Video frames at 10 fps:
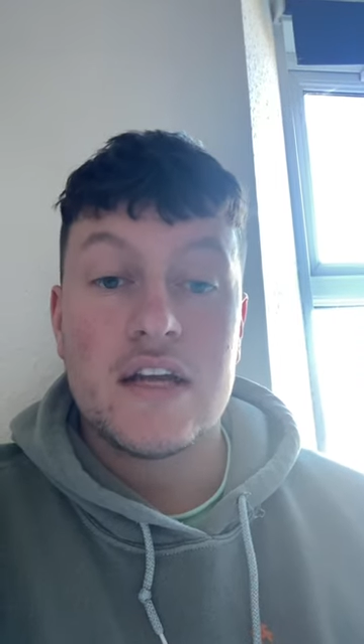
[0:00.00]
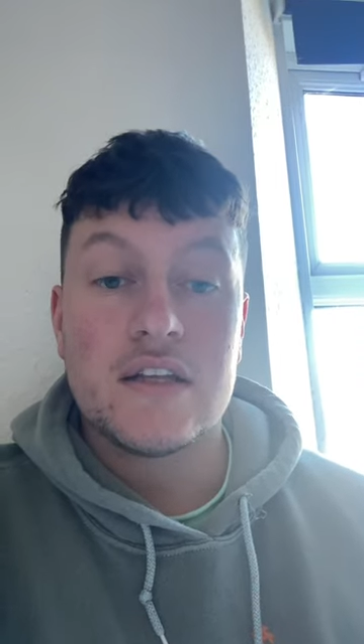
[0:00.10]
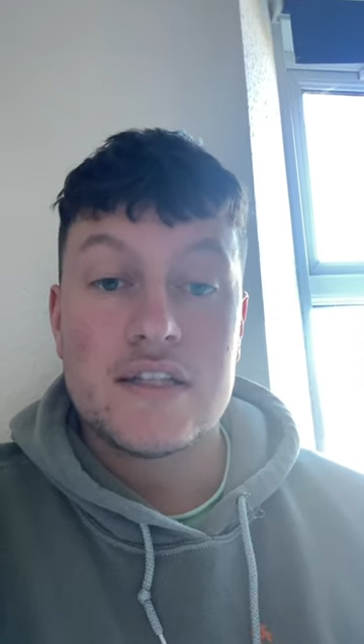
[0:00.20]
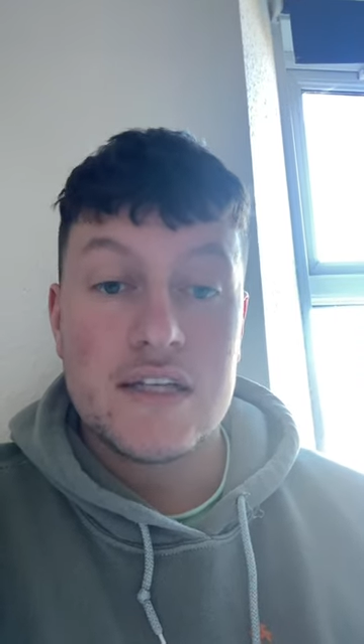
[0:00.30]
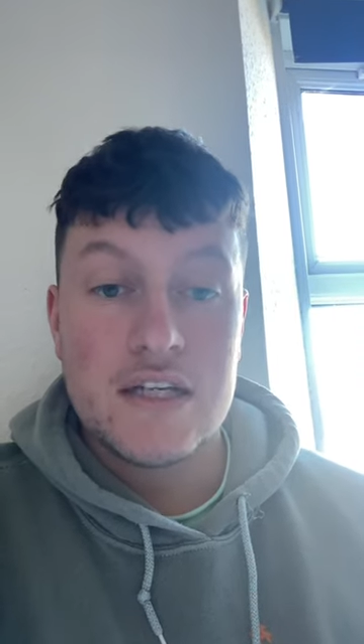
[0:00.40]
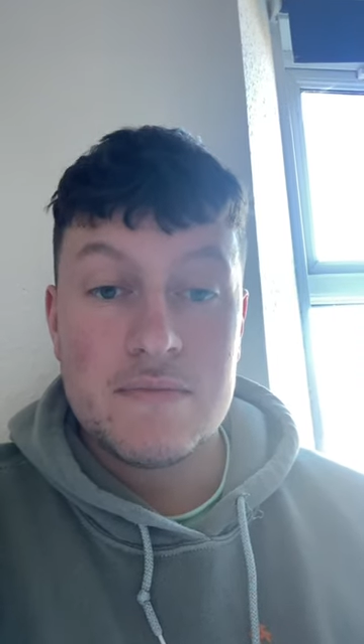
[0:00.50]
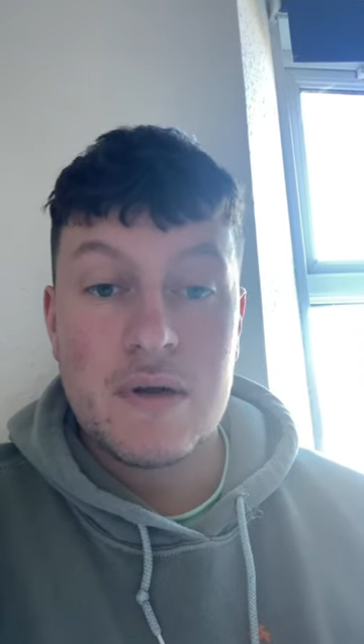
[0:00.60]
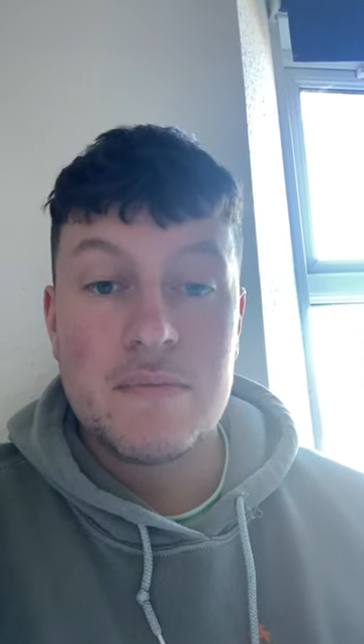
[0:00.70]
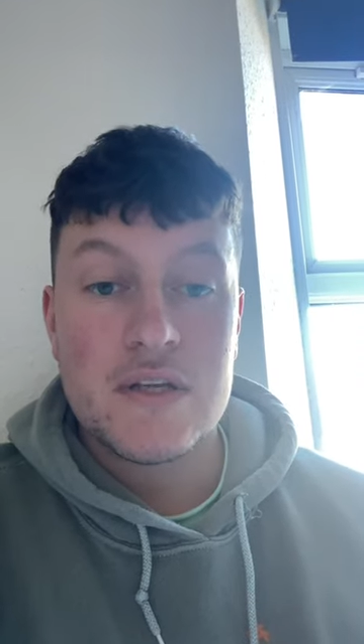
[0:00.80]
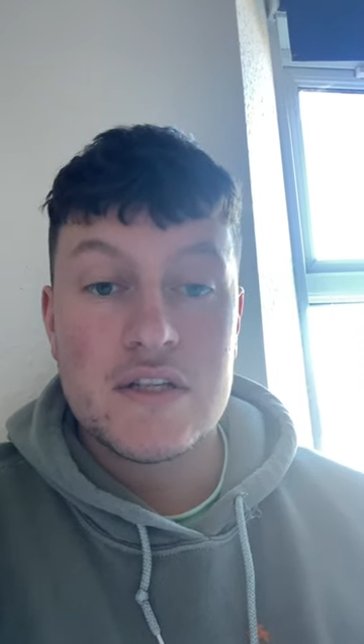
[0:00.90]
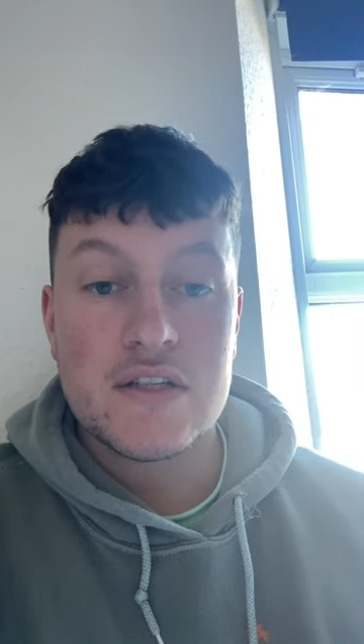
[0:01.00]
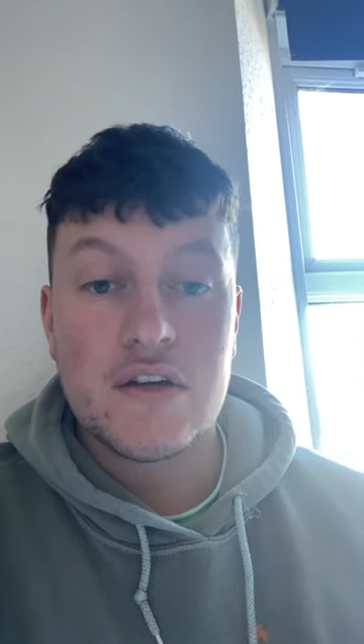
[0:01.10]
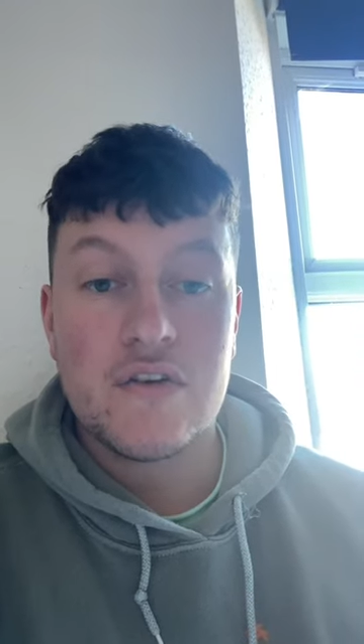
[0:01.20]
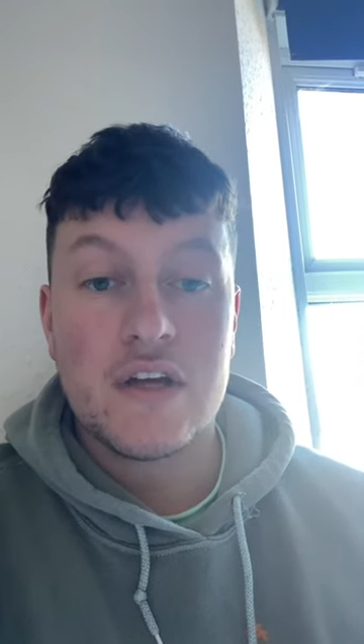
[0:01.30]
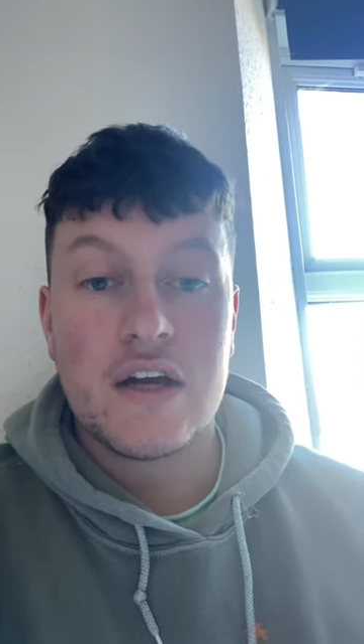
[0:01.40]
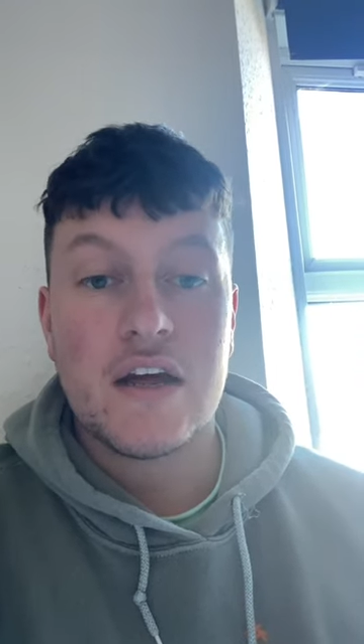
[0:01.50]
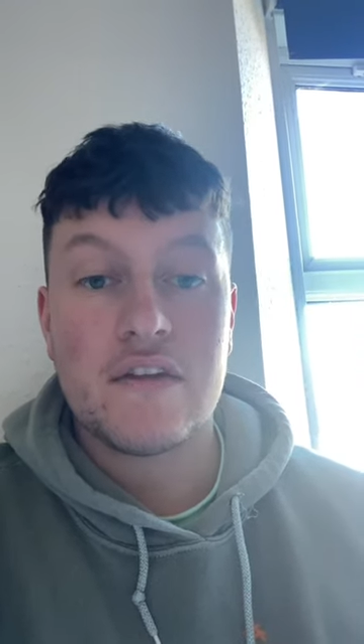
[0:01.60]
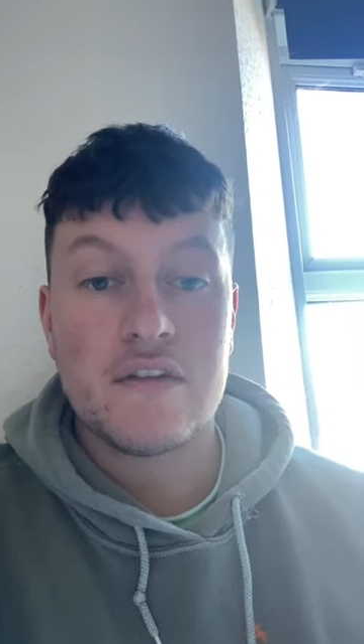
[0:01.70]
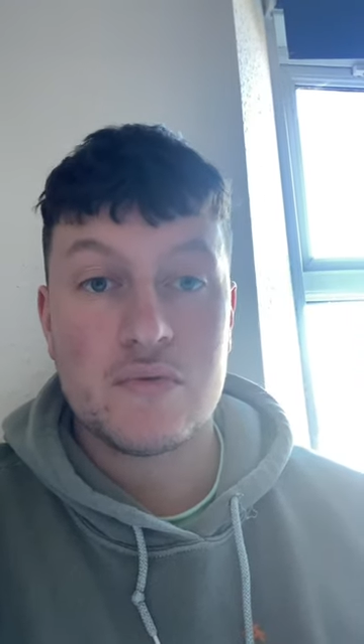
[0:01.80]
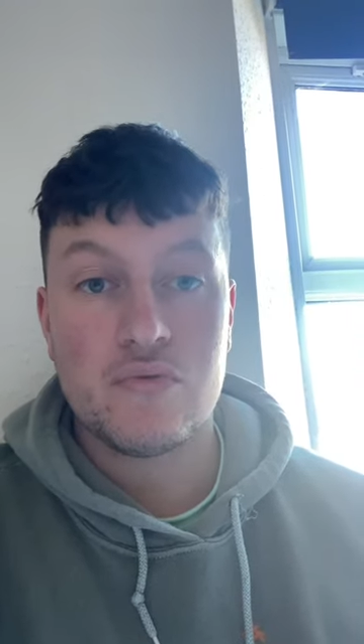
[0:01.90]
early stage in my business career. I
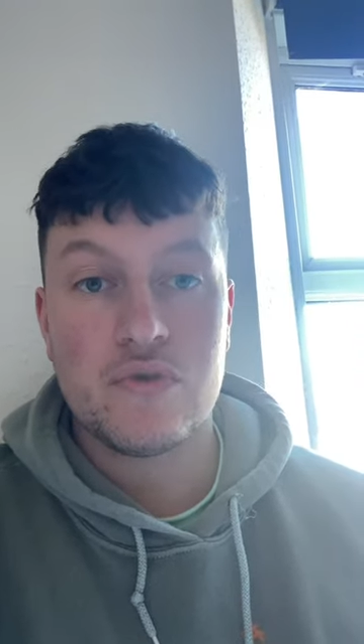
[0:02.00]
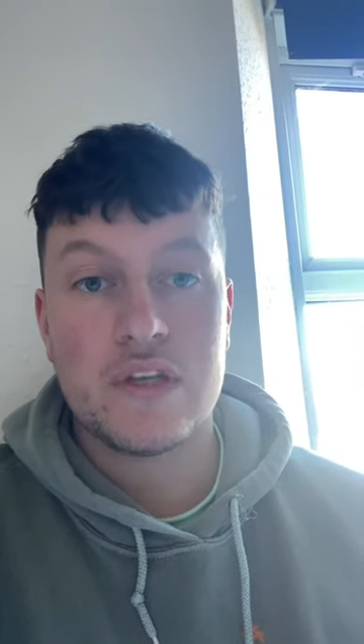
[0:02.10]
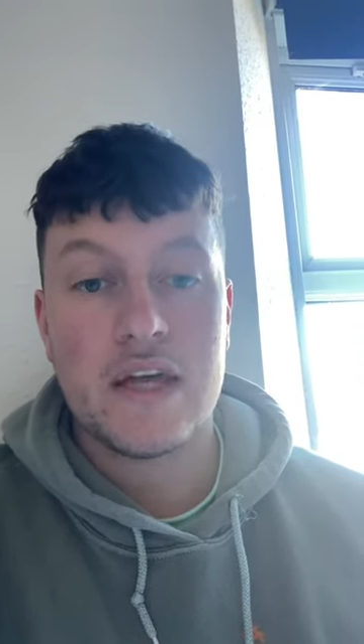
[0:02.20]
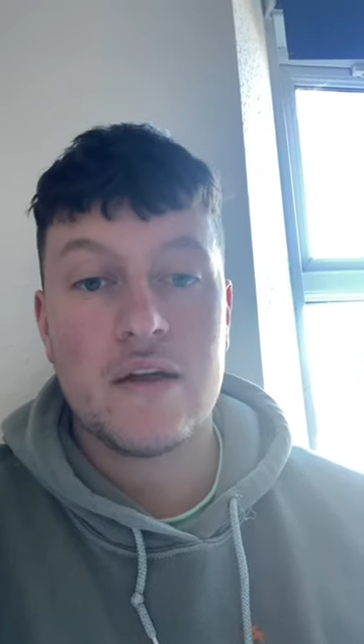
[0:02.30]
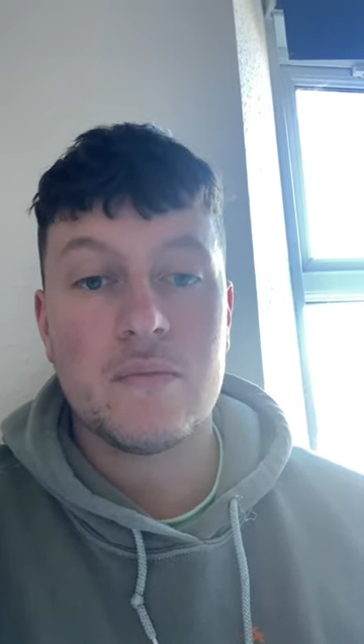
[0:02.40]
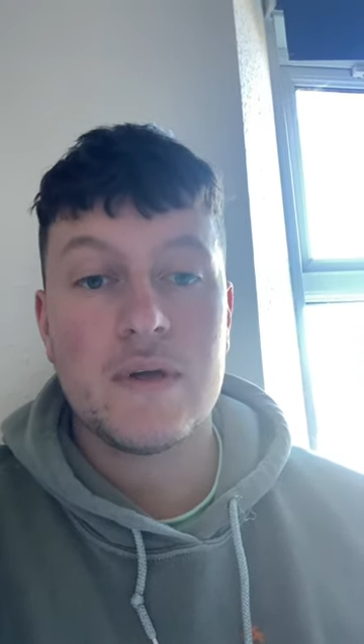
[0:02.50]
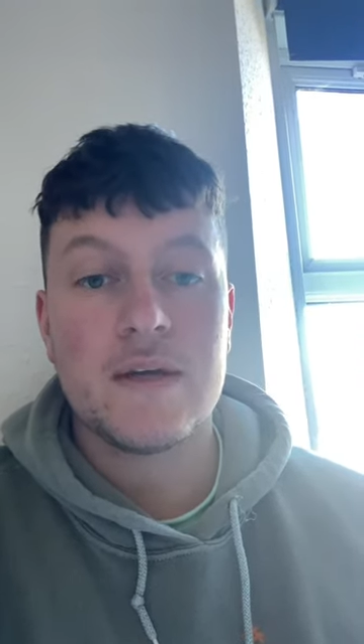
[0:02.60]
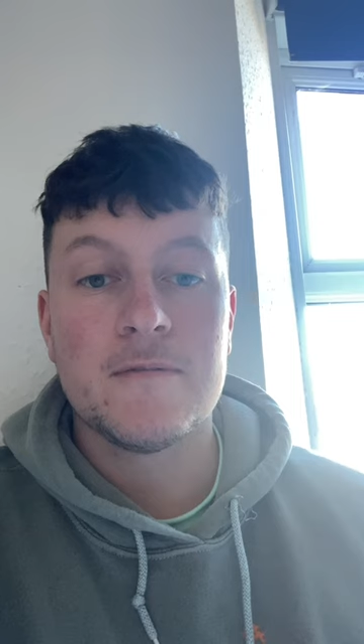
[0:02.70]
think this will really help me.